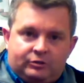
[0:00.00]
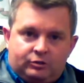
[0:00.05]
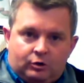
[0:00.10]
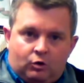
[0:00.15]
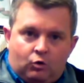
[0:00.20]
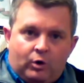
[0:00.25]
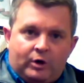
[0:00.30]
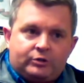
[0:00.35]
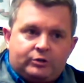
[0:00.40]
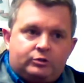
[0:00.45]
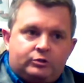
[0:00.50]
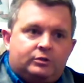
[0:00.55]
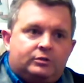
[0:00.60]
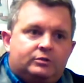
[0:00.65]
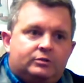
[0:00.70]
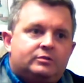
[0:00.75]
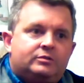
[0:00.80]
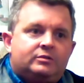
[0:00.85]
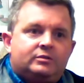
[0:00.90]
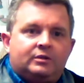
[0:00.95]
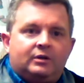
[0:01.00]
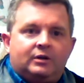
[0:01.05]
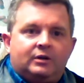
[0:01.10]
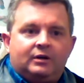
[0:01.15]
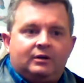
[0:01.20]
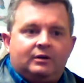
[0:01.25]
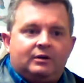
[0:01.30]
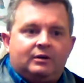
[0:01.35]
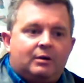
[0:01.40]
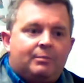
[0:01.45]
answer questions
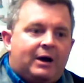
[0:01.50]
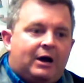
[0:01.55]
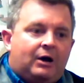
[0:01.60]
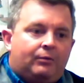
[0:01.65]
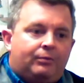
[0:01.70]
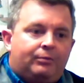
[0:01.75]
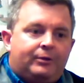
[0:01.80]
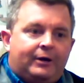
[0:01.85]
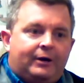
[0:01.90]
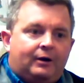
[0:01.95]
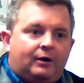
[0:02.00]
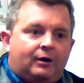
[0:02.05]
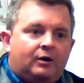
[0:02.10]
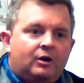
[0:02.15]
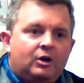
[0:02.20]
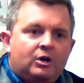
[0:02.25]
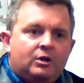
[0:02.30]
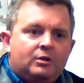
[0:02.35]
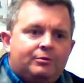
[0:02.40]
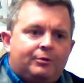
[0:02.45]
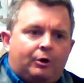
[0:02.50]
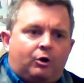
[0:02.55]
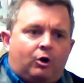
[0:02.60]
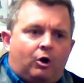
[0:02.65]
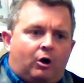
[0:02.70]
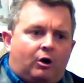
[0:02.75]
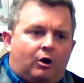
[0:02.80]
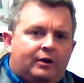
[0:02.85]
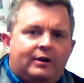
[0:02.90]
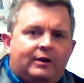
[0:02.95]
about their
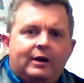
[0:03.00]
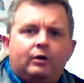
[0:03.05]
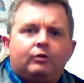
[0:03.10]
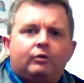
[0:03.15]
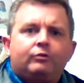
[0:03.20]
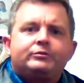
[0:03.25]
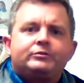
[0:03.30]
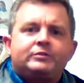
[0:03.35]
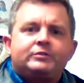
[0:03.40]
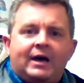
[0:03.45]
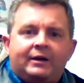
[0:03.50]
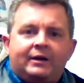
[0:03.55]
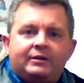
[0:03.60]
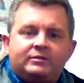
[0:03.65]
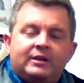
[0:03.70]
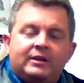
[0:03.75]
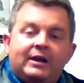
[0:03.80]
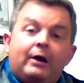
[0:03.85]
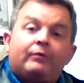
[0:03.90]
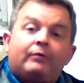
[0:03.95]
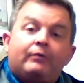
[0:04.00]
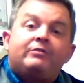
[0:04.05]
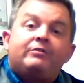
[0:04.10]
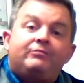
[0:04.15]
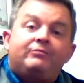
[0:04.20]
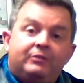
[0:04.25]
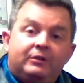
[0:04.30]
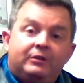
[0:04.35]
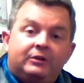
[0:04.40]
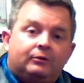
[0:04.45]
current health status and how
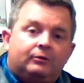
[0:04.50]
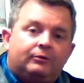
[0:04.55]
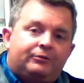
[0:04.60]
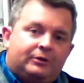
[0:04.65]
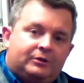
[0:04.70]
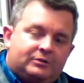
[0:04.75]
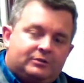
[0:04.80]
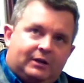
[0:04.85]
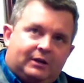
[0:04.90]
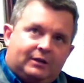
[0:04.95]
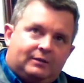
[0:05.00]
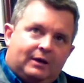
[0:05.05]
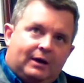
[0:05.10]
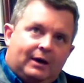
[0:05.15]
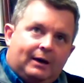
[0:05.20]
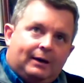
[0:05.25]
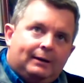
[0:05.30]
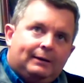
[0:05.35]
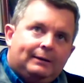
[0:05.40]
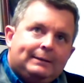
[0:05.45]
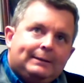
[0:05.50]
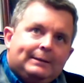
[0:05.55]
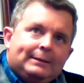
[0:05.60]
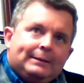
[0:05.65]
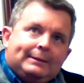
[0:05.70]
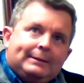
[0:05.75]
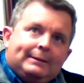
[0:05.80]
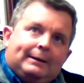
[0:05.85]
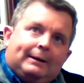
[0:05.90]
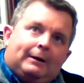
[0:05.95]
they feel, things like that.
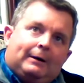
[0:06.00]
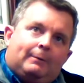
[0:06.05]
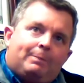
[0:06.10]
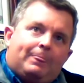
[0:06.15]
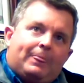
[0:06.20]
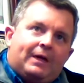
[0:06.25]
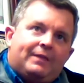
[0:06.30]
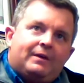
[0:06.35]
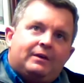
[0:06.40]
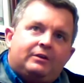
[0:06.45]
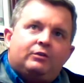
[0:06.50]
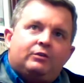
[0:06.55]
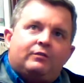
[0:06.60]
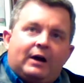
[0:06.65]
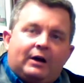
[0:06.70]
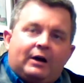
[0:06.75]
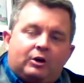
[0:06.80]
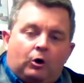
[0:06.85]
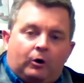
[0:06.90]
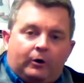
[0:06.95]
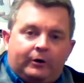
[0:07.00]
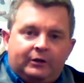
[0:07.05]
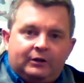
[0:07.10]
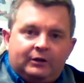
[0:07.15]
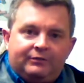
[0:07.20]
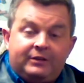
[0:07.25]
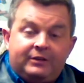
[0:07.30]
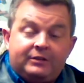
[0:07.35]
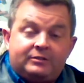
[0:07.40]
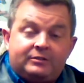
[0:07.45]
And then you've got
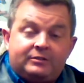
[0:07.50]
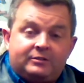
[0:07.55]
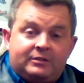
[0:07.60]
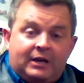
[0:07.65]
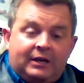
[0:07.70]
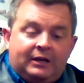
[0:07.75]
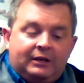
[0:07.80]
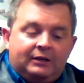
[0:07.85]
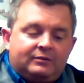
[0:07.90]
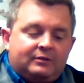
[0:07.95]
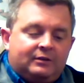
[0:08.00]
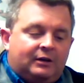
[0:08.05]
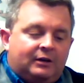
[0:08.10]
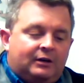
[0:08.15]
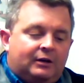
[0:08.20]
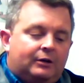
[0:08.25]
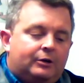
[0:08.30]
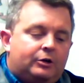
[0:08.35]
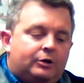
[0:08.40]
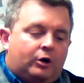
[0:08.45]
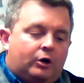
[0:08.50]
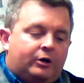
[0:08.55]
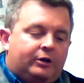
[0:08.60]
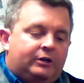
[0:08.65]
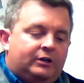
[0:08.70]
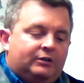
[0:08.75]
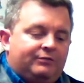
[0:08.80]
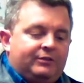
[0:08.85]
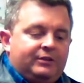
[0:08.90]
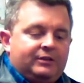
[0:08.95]
guardian of the estate.
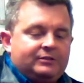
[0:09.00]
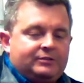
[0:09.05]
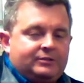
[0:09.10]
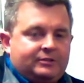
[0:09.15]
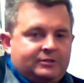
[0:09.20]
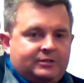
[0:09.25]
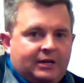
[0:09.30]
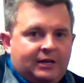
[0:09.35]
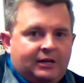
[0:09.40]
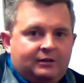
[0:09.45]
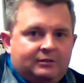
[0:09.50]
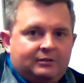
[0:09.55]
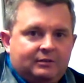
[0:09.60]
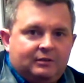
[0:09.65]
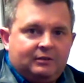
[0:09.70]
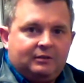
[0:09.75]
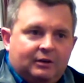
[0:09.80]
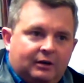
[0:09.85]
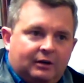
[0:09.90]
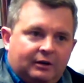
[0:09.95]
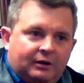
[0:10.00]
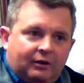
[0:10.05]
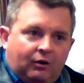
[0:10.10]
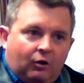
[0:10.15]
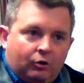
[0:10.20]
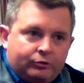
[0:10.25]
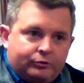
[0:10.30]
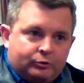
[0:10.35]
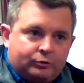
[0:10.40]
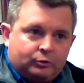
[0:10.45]
Guardian of the estate,
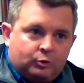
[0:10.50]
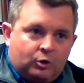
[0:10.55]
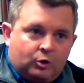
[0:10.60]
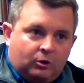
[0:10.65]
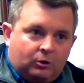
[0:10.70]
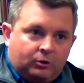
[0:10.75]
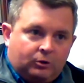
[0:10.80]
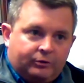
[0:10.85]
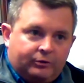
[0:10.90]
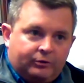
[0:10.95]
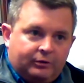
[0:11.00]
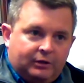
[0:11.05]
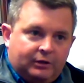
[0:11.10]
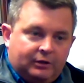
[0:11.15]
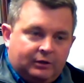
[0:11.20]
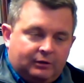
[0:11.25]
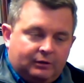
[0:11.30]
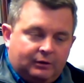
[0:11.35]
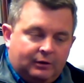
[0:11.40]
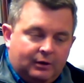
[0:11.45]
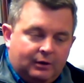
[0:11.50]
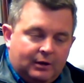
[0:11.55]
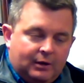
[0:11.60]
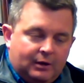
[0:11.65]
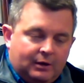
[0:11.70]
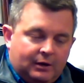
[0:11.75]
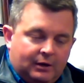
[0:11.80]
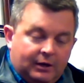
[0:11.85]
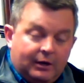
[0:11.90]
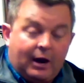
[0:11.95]
also called in
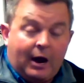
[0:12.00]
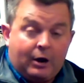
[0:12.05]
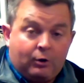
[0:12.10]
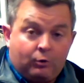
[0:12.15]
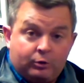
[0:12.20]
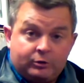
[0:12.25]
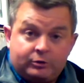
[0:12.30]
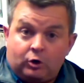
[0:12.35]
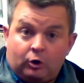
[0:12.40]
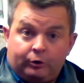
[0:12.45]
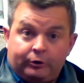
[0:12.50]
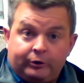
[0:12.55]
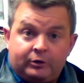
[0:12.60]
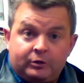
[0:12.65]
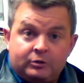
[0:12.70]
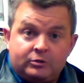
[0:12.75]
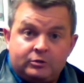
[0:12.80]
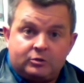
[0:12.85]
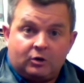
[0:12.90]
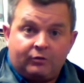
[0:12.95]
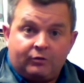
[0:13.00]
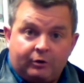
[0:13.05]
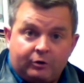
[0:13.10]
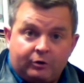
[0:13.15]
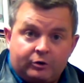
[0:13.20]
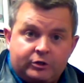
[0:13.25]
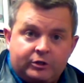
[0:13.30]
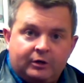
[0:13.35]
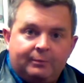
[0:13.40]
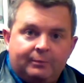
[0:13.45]
Iowa, it's called a
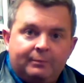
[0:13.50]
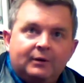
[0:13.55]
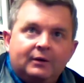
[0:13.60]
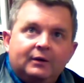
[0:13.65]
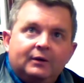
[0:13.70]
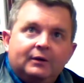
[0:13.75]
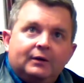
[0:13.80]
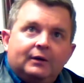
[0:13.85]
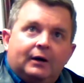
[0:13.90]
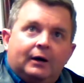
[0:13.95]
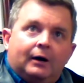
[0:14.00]
conservatorship.